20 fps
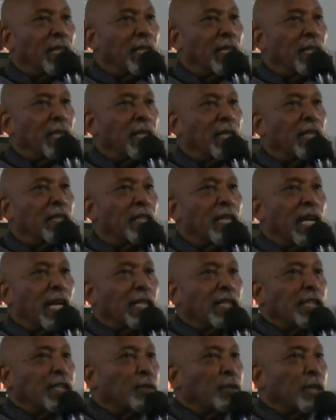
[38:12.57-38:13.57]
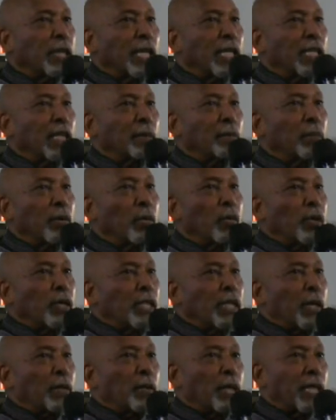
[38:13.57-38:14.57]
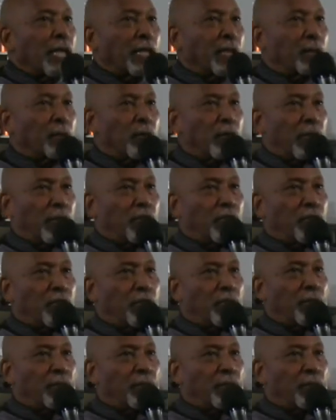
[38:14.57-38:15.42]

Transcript: the Ugandan would end up poor and they would end up rich.